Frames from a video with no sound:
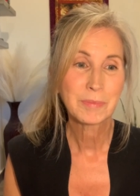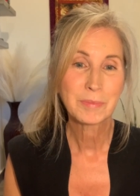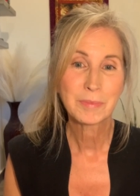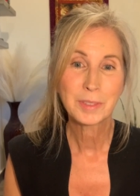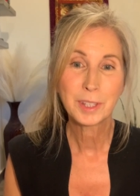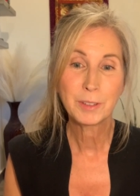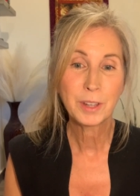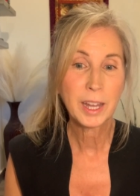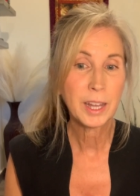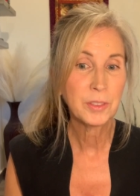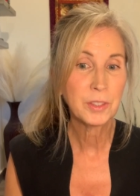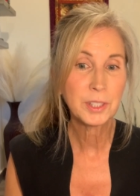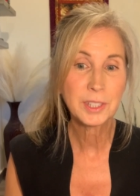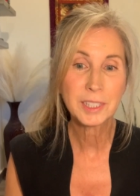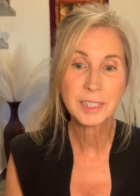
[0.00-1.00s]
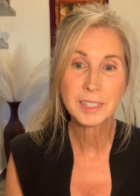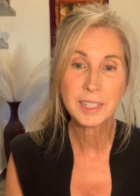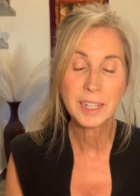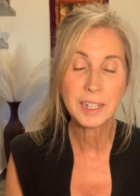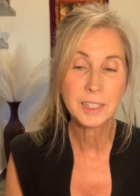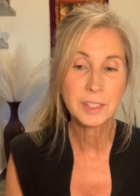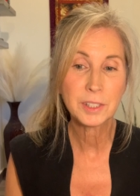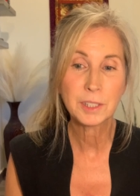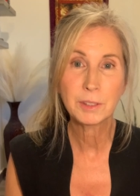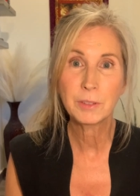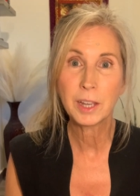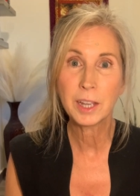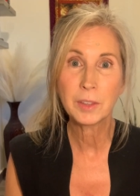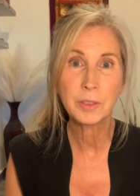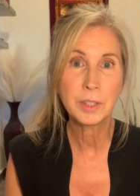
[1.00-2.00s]
You've had the success, you've
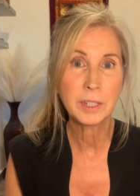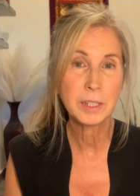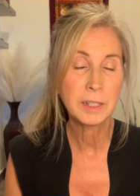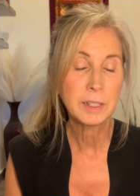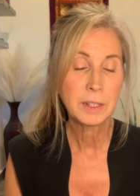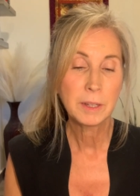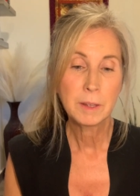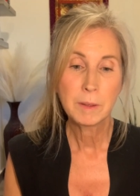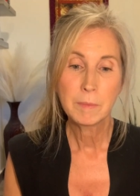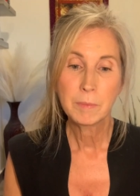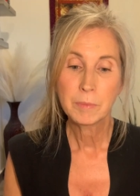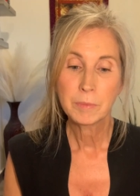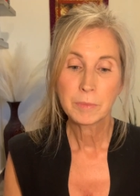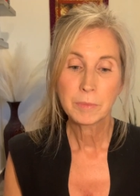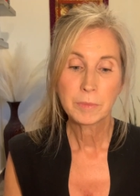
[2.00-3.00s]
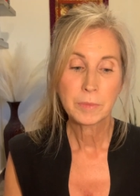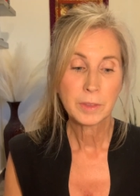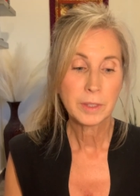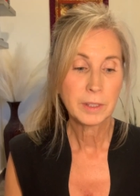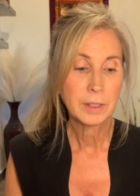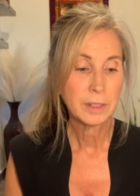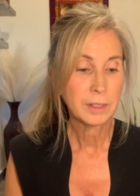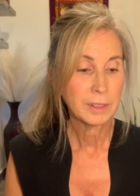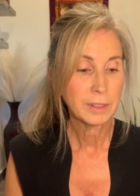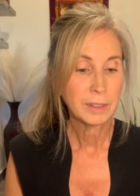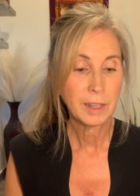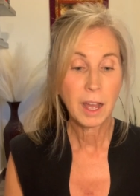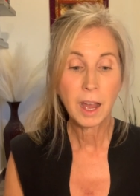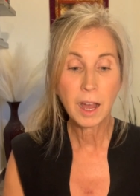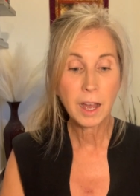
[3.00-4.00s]
had the
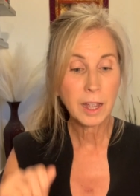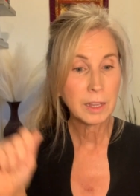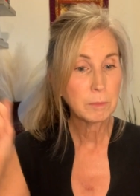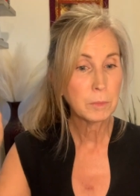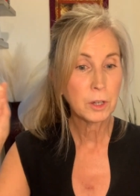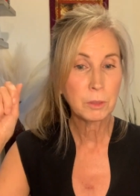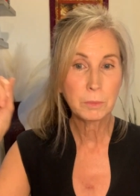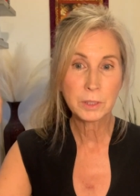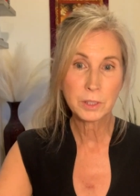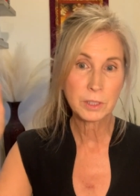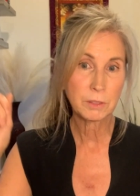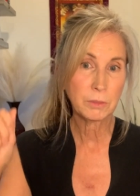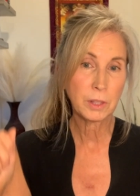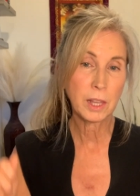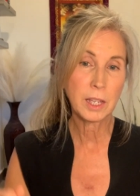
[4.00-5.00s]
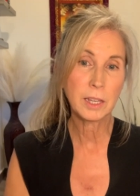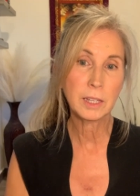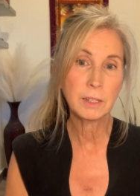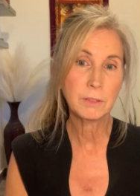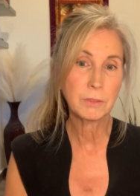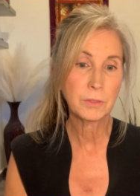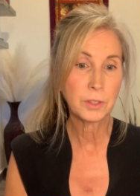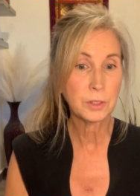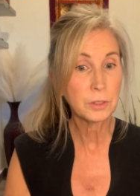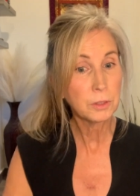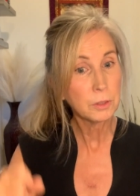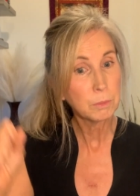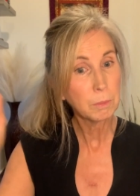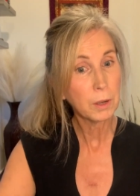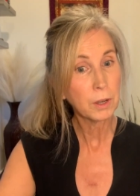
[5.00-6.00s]
high moments of life, the new
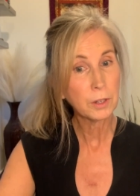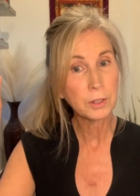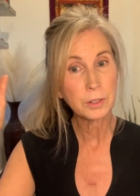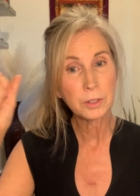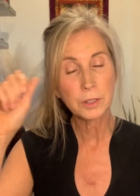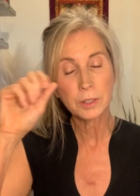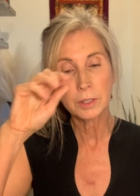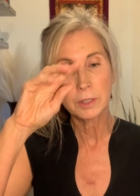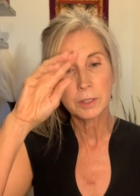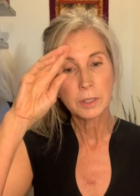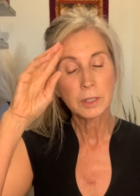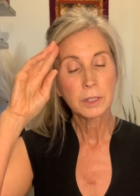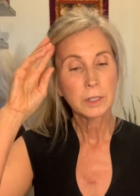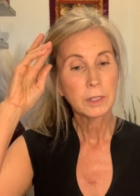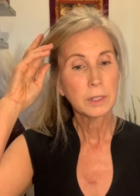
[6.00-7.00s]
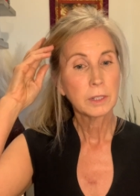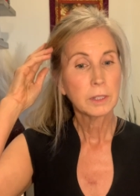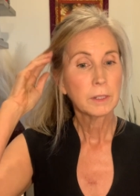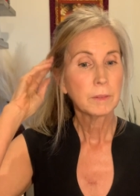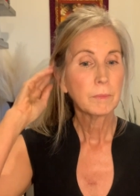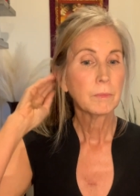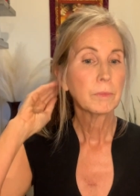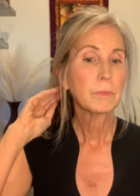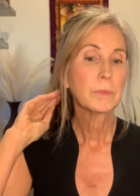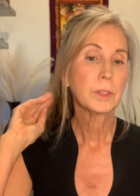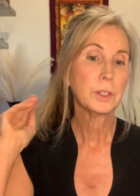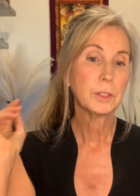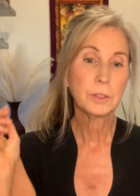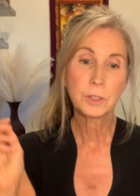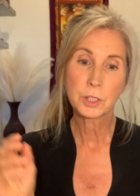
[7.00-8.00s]
partner, the
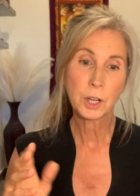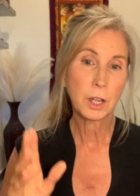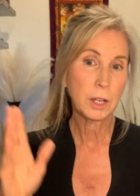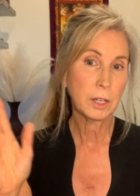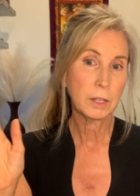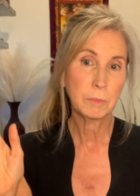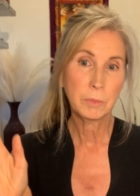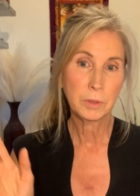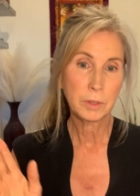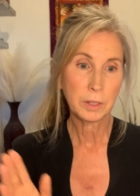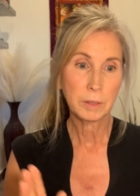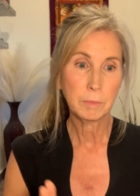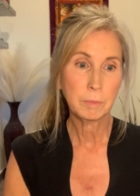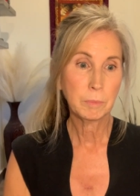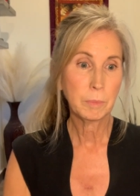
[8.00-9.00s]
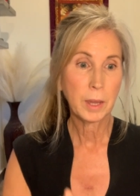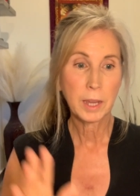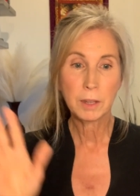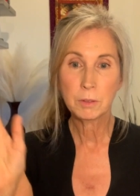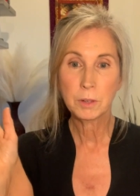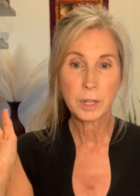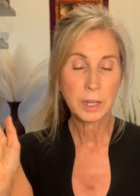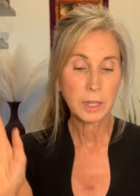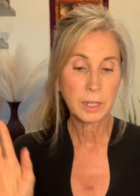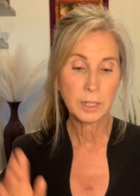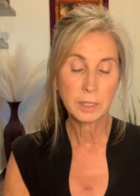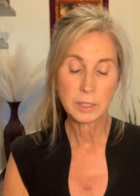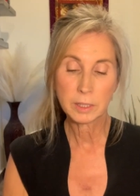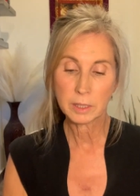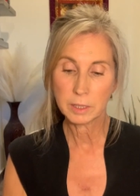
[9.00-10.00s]
new job, the pay
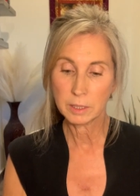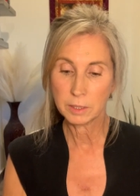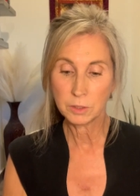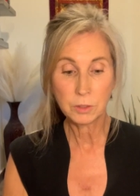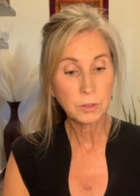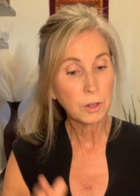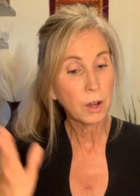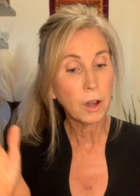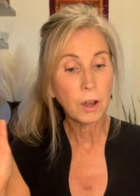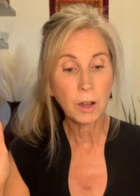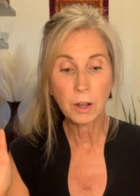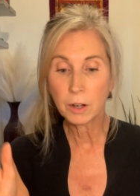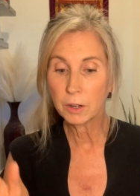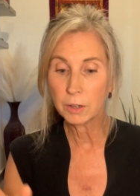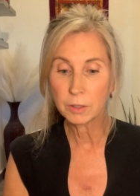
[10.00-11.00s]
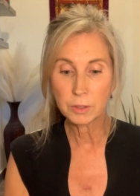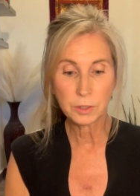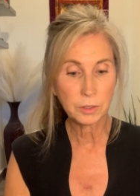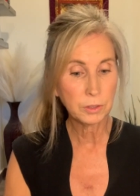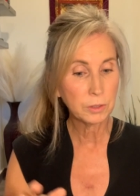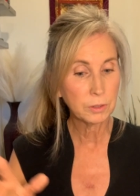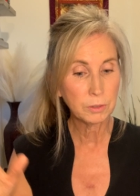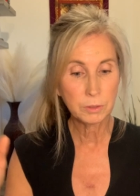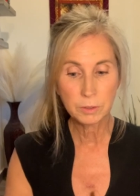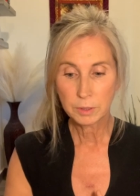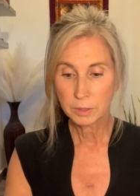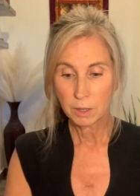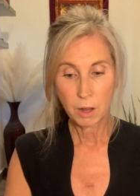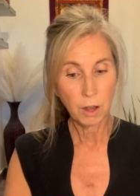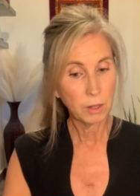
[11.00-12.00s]
raise, the new car, the new
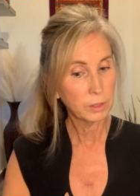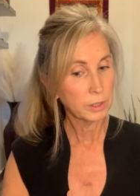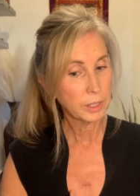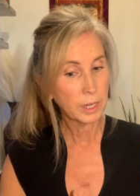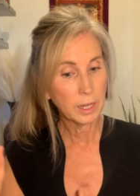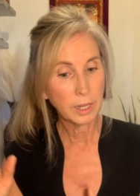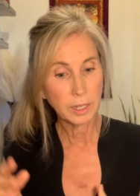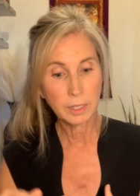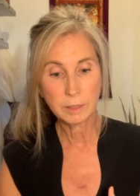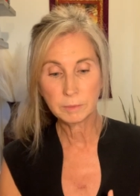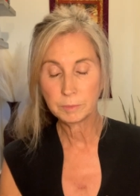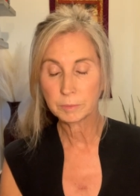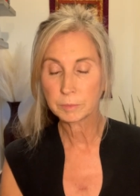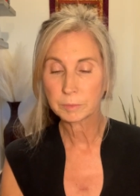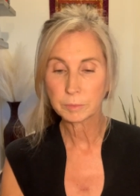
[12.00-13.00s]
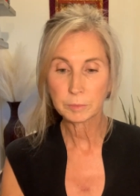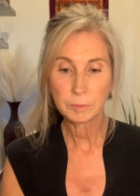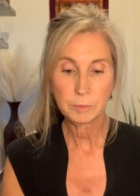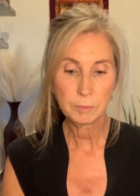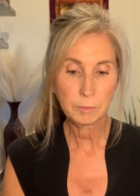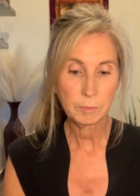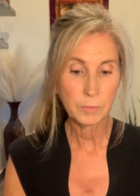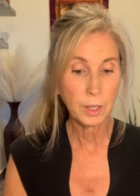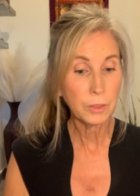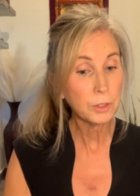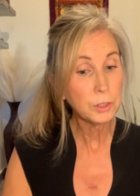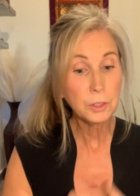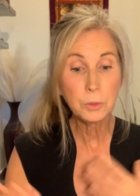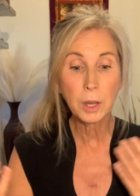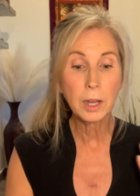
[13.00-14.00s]
holiday, the
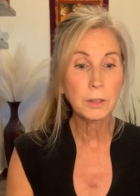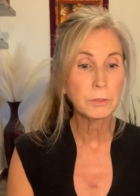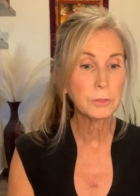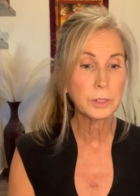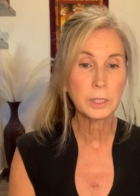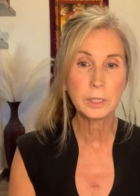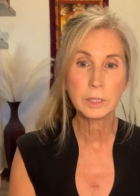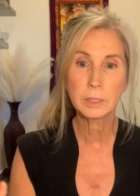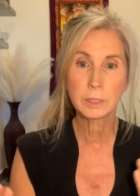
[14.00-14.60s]
new outfit,